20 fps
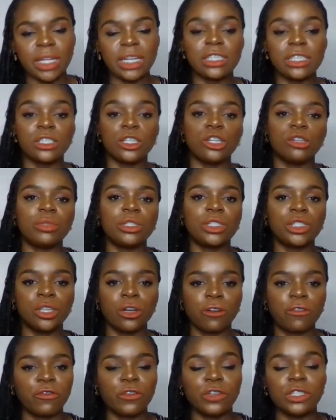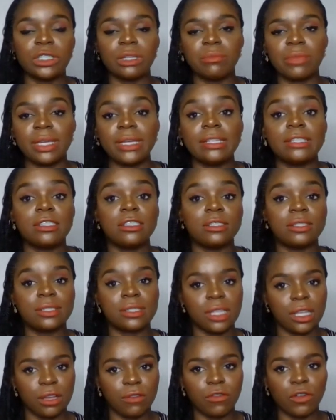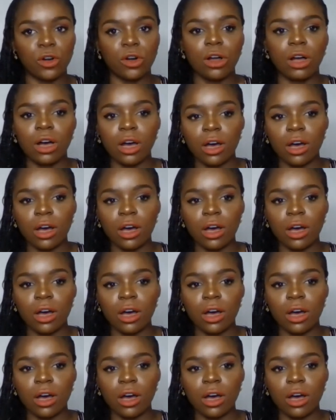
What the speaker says: then it's going to be tough for Jamaicans to stave her